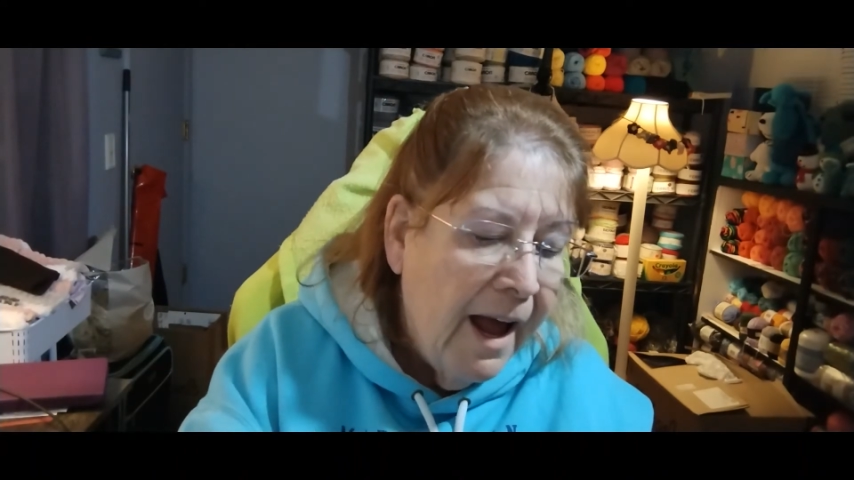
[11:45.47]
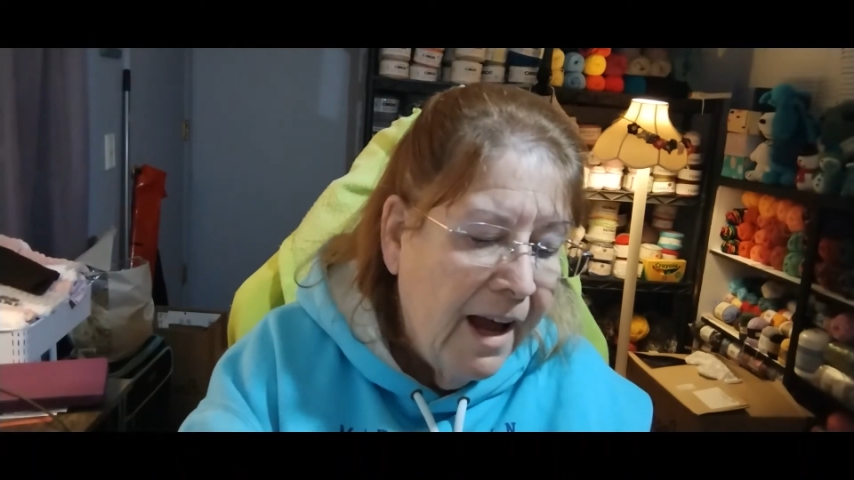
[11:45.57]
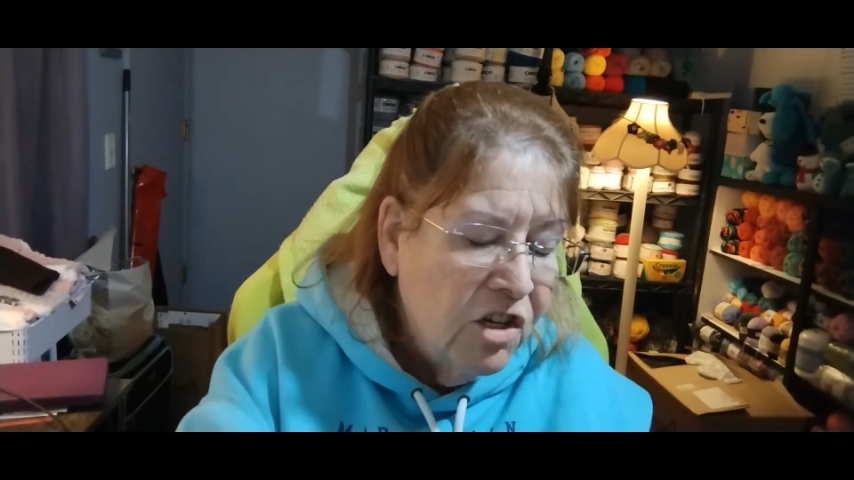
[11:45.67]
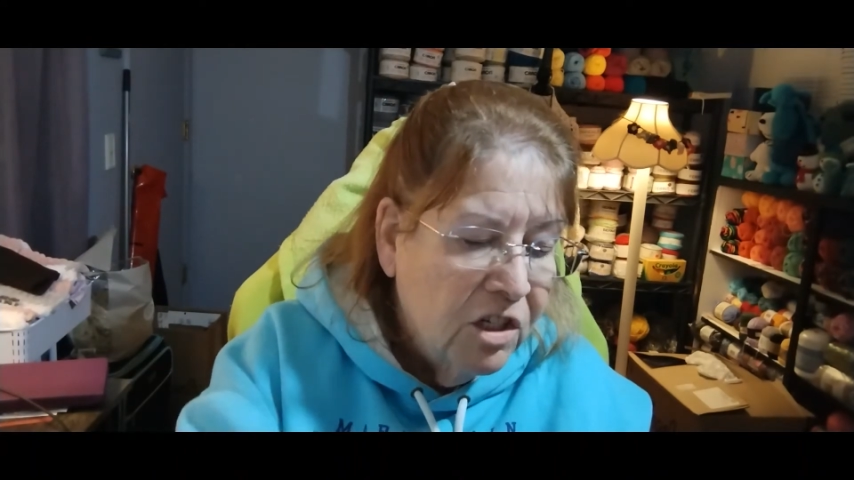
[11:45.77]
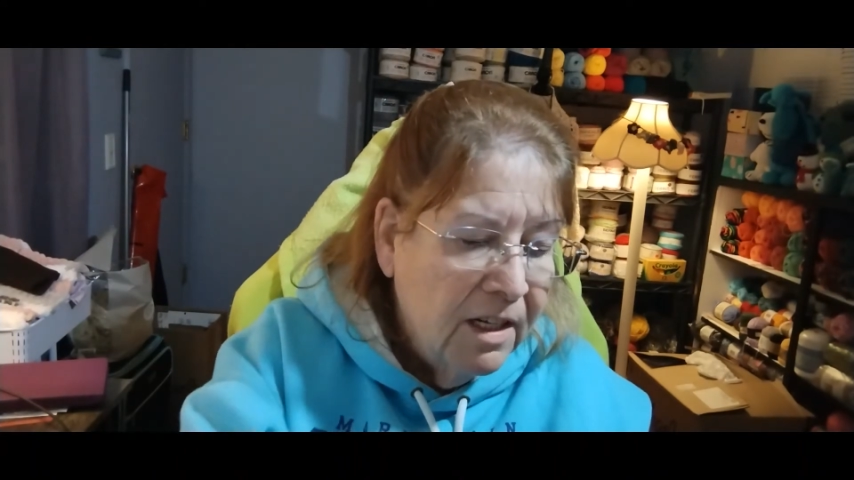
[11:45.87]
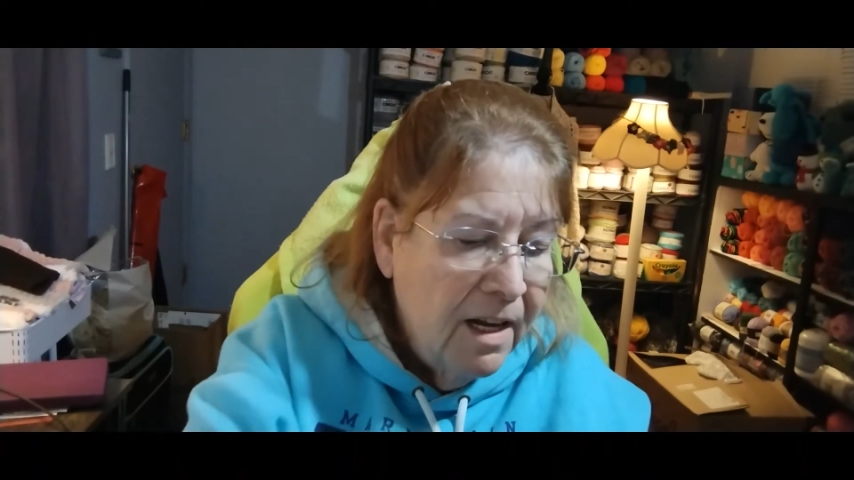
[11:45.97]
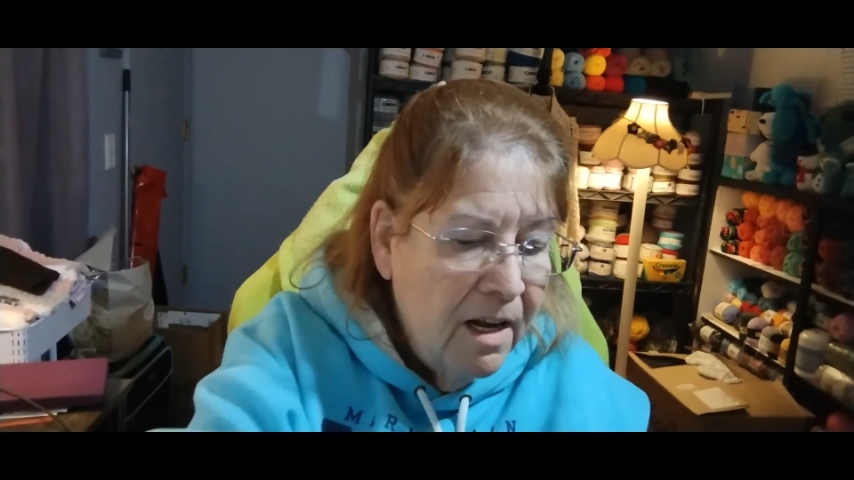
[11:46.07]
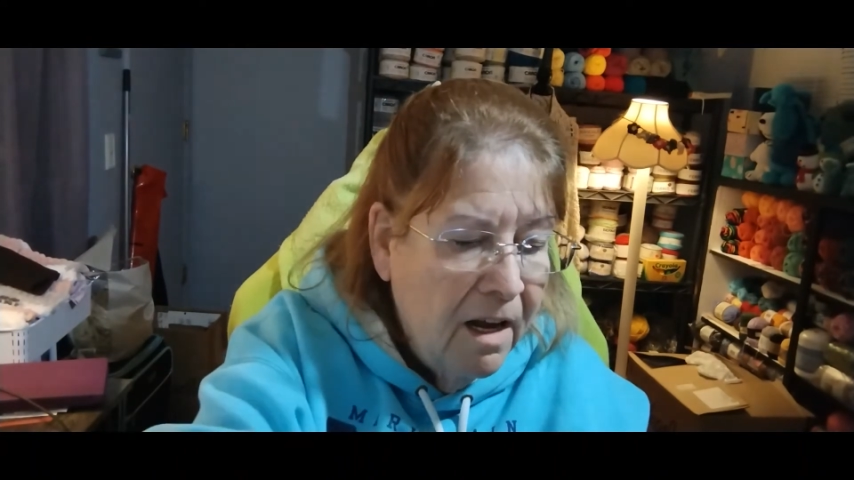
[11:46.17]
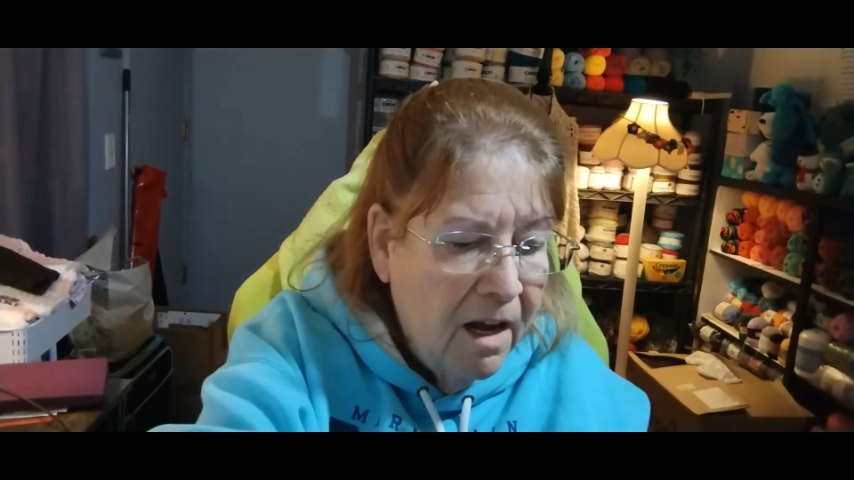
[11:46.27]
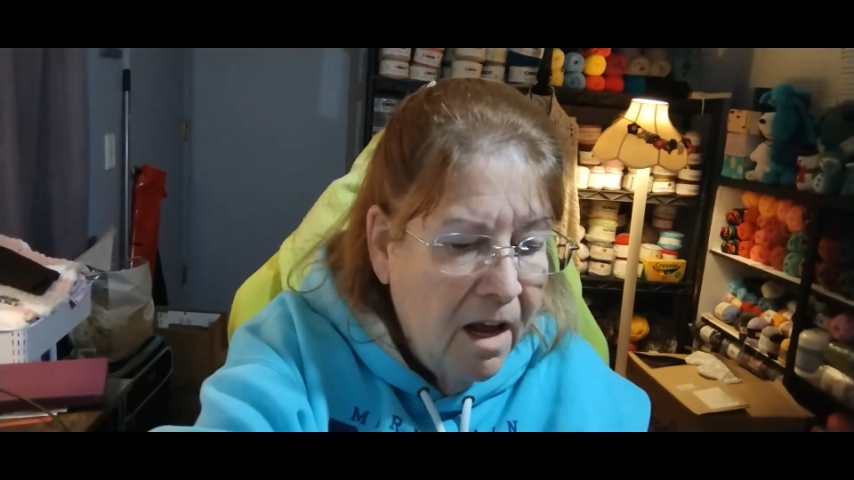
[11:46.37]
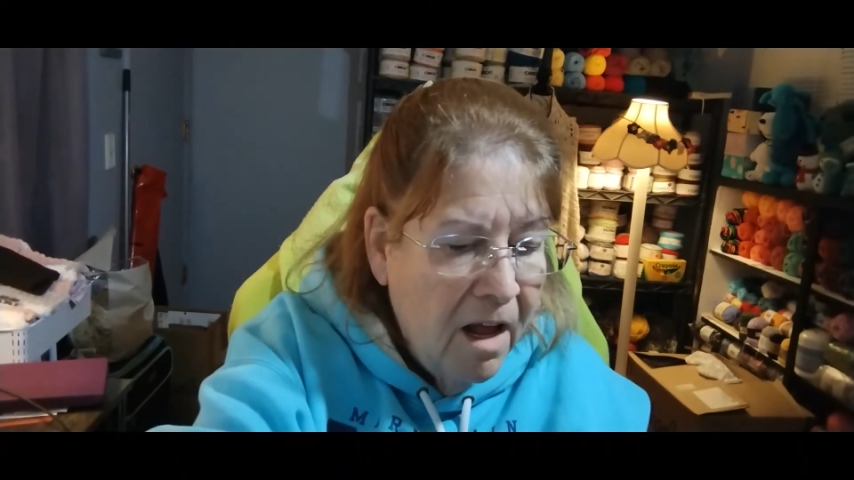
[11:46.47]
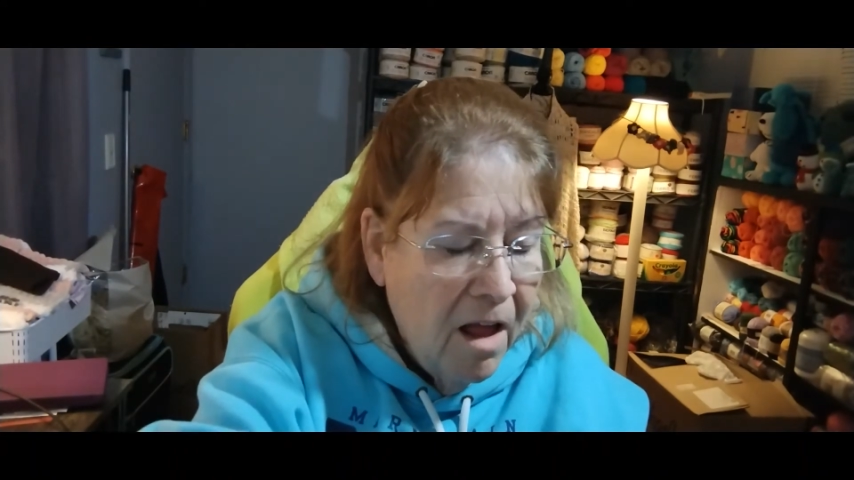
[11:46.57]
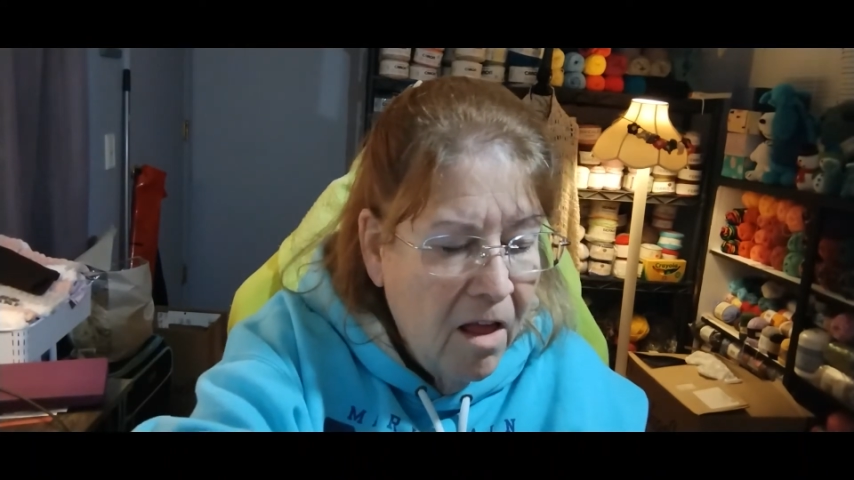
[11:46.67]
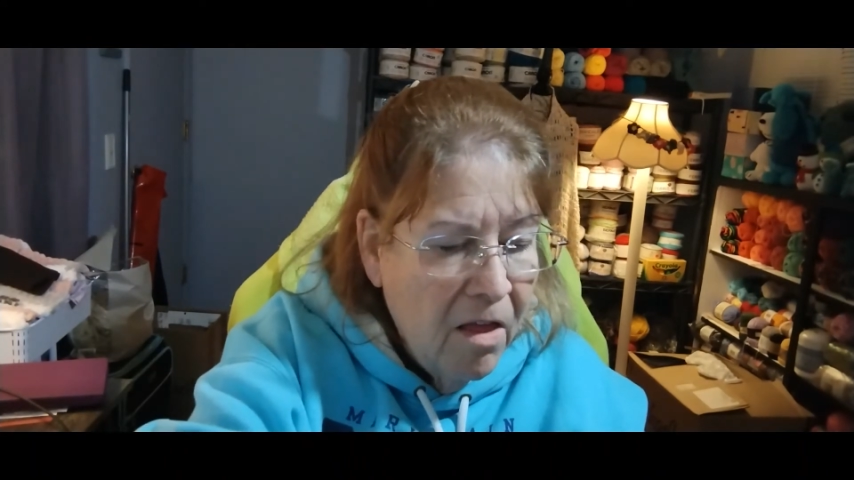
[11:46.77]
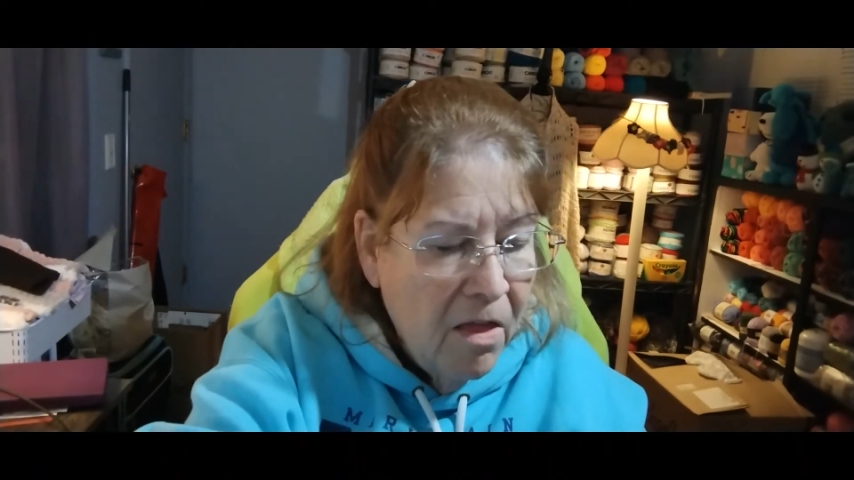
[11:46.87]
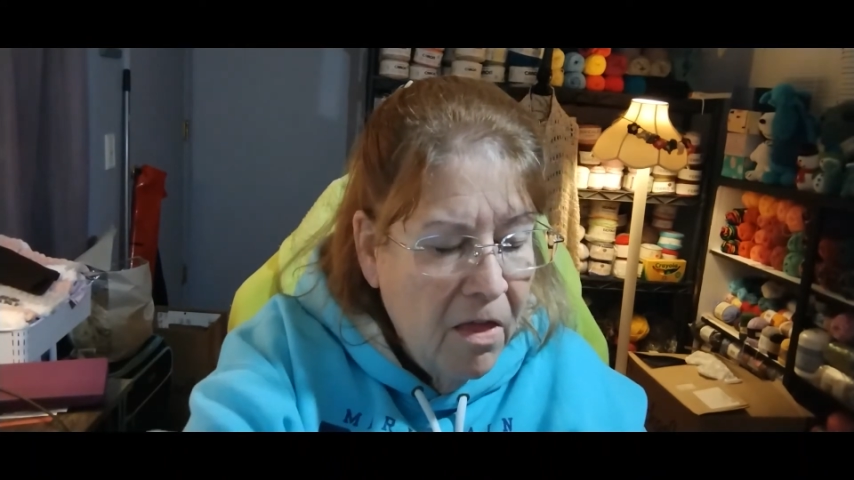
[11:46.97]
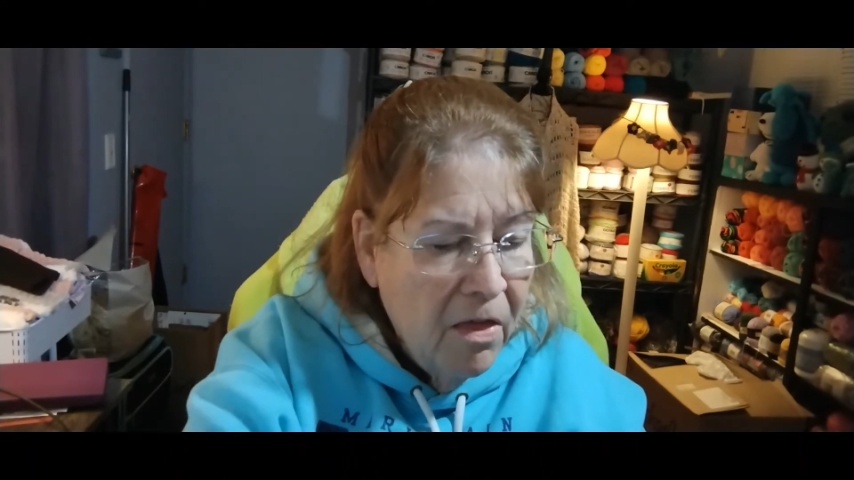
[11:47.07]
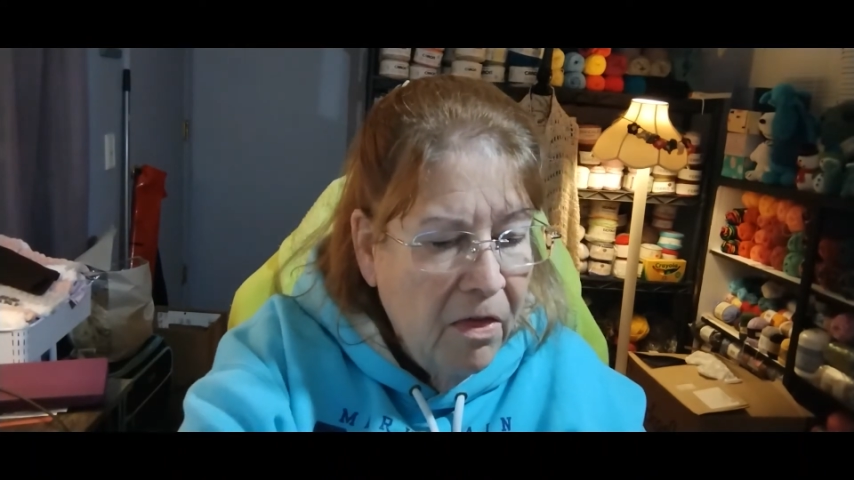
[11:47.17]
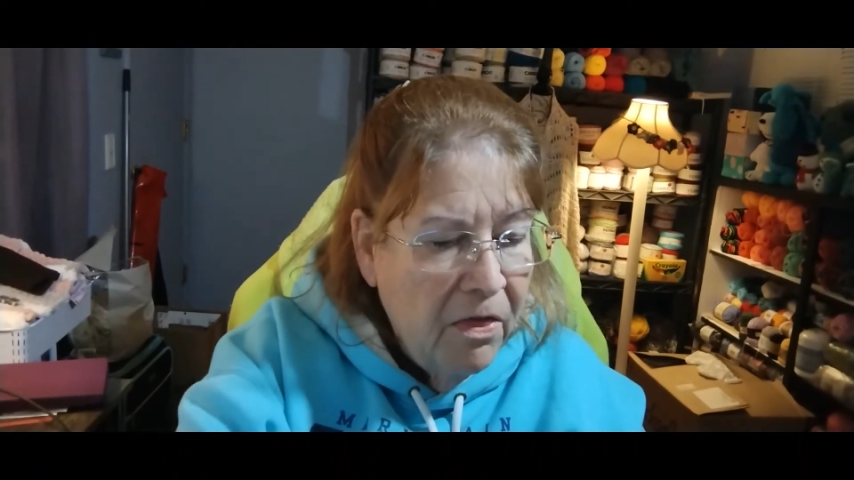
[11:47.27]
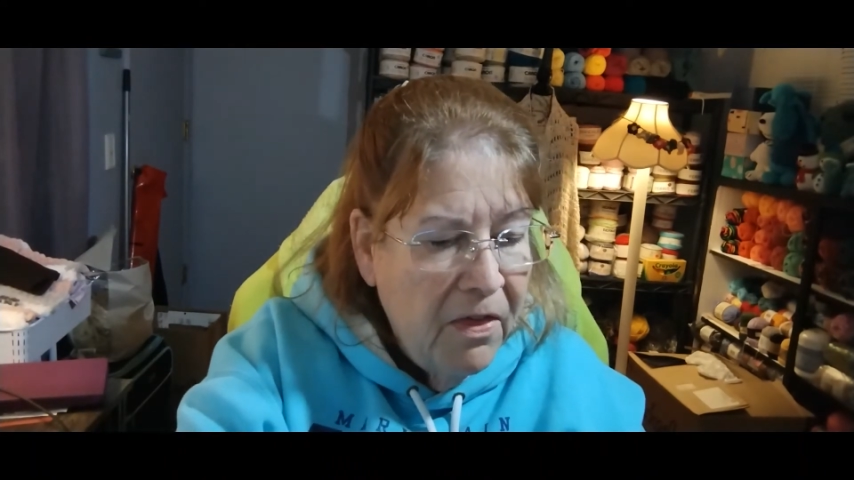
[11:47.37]
Actually,
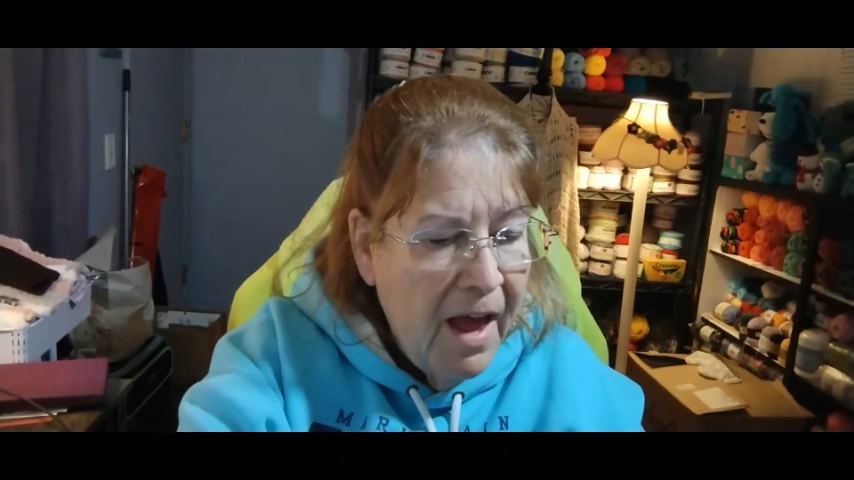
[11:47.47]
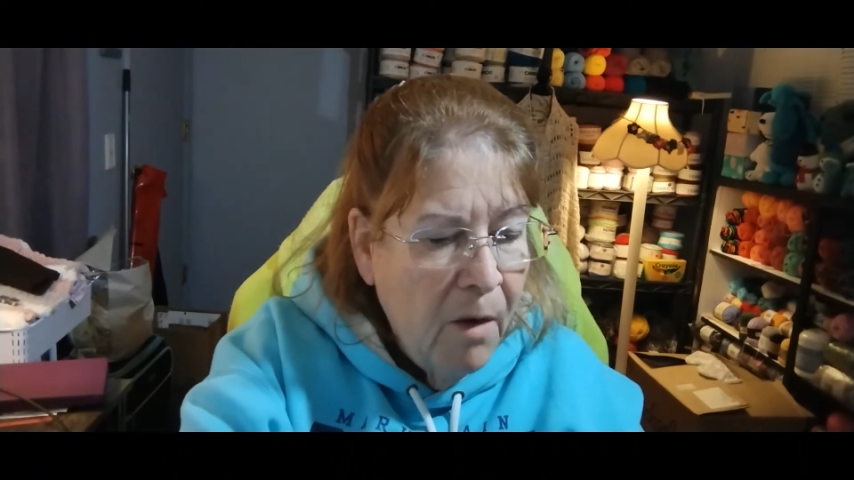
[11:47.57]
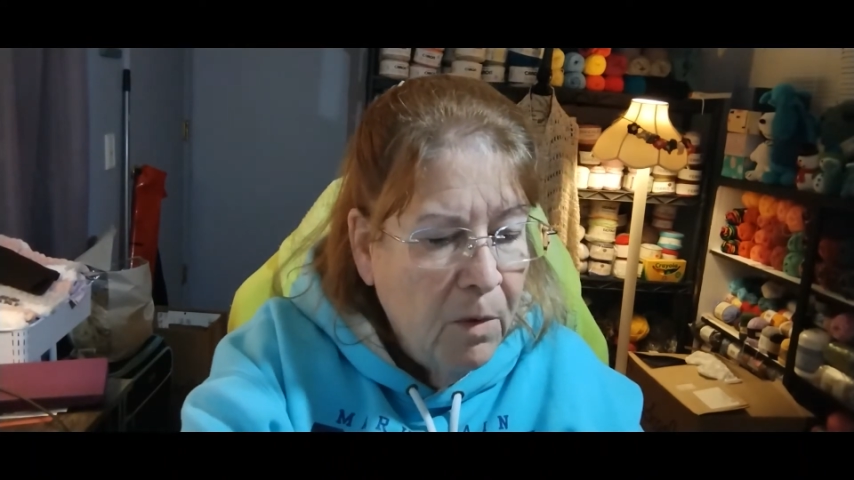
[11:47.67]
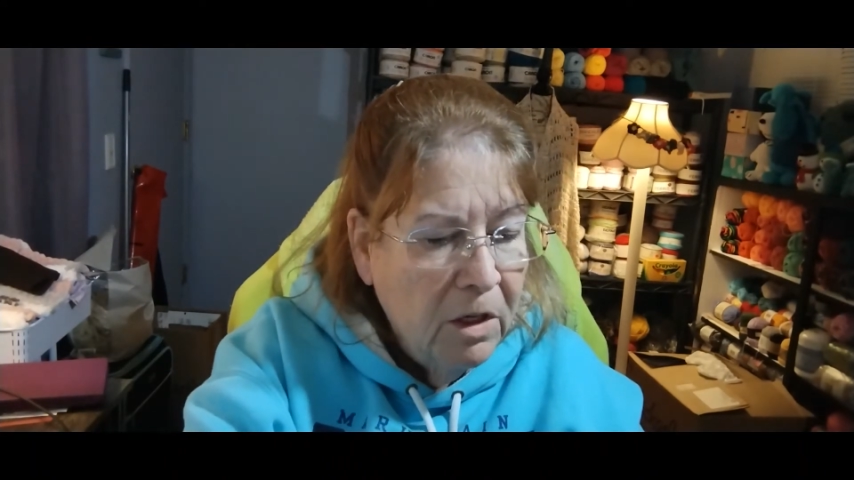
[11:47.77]
that